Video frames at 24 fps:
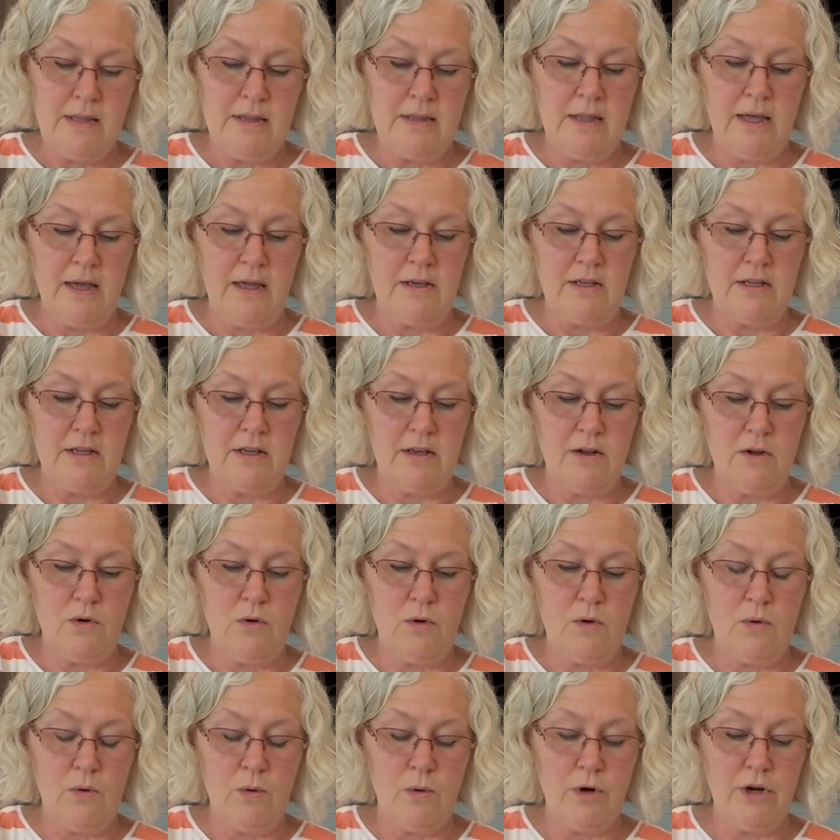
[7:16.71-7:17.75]
that
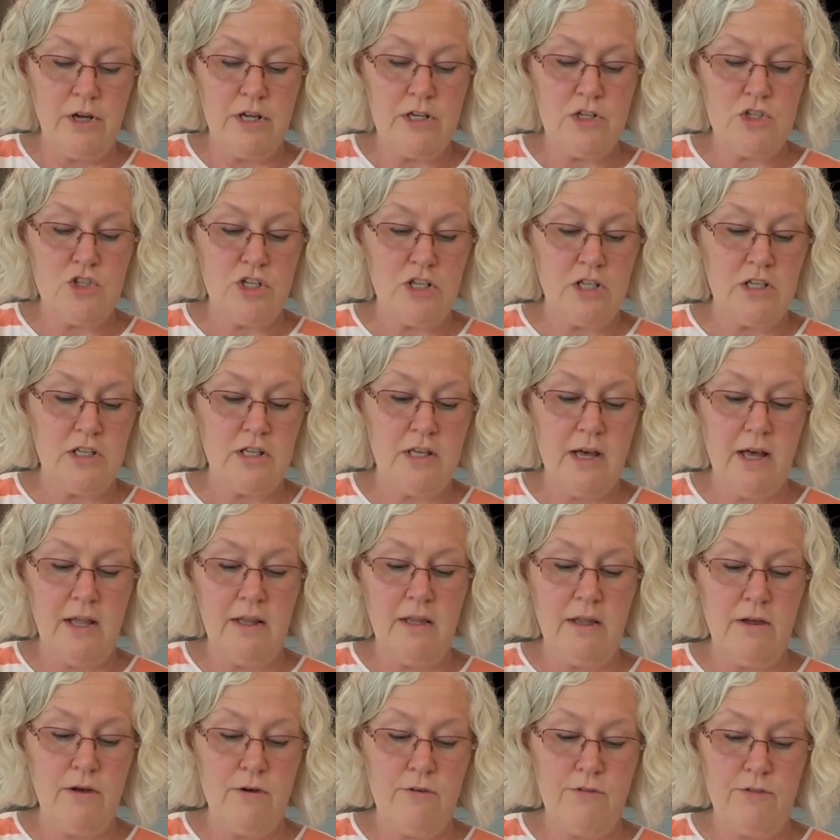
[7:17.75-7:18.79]
orange and
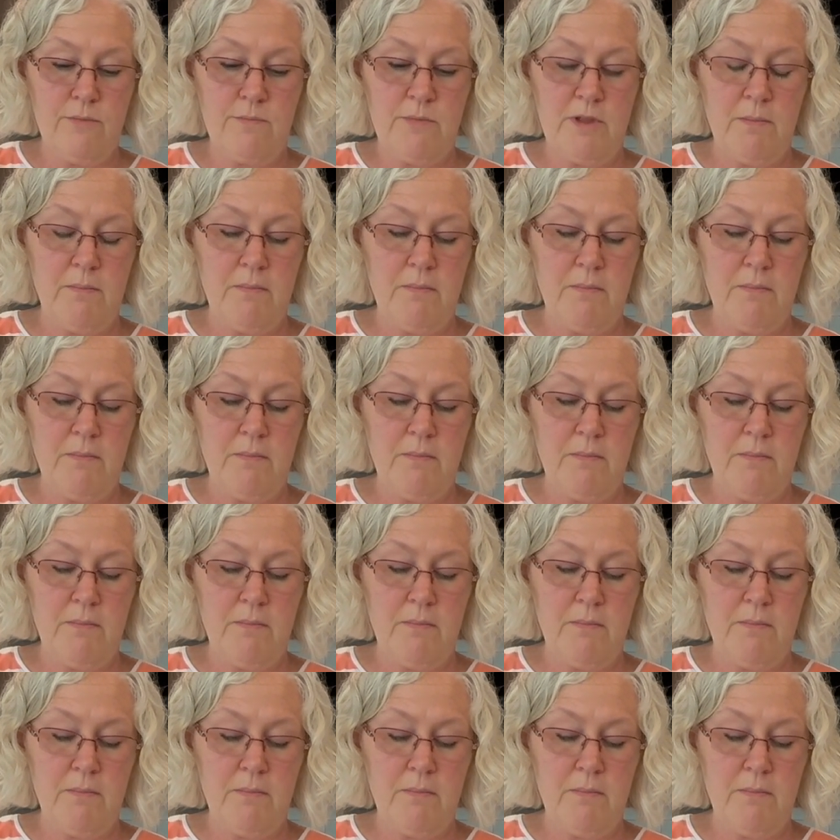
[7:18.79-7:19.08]
yellow from